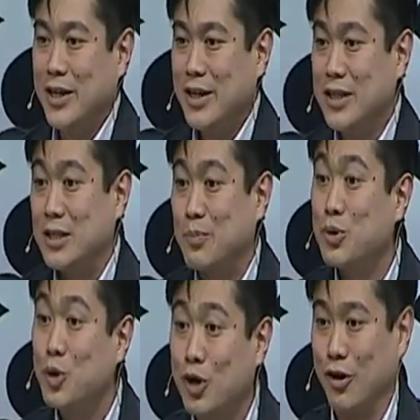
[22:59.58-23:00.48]
is a
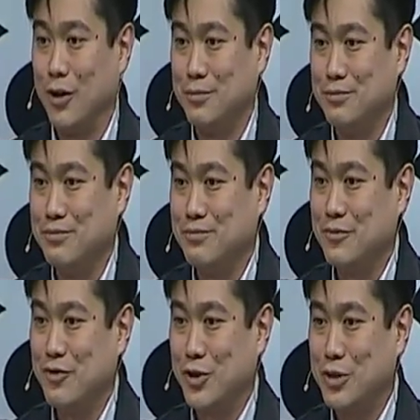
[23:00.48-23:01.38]
protocol
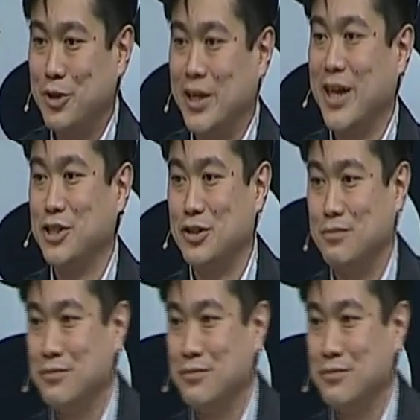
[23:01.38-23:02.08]
for communication.